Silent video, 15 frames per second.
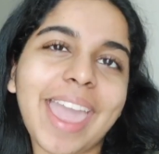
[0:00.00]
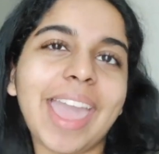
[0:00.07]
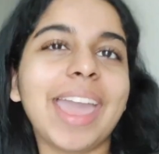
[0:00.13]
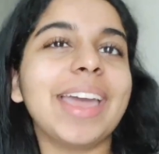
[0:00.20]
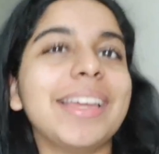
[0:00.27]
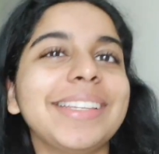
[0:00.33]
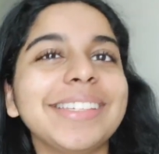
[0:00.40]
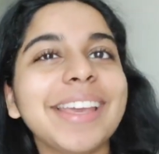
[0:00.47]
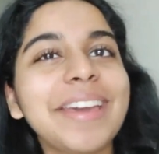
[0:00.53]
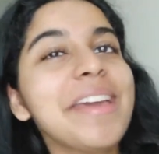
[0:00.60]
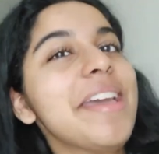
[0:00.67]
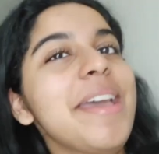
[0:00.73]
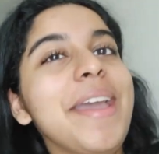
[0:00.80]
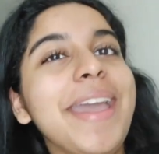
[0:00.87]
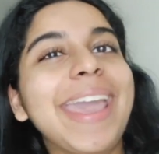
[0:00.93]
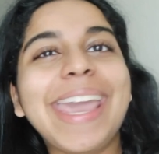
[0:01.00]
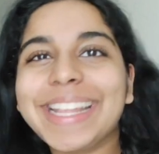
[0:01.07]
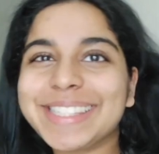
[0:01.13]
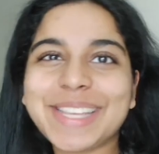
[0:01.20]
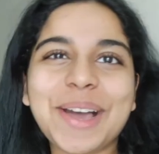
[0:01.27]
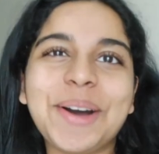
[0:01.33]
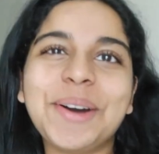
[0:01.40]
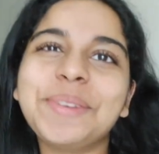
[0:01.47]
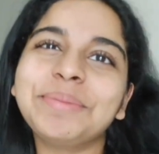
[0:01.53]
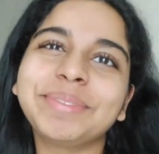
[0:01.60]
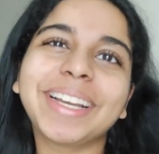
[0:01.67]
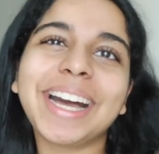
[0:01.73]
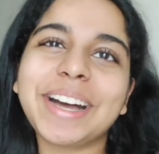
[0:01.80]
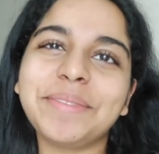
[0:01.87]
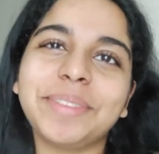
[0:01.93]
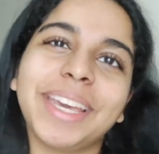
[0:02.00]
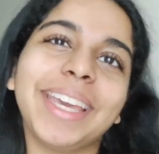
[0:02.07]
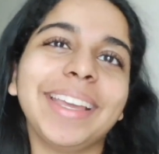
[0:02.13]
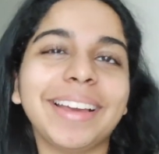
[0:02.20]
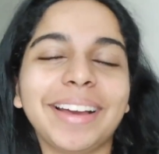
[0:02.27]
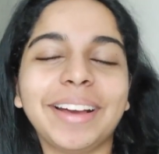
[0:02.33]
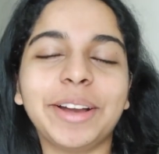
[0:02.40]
and it's homecoming.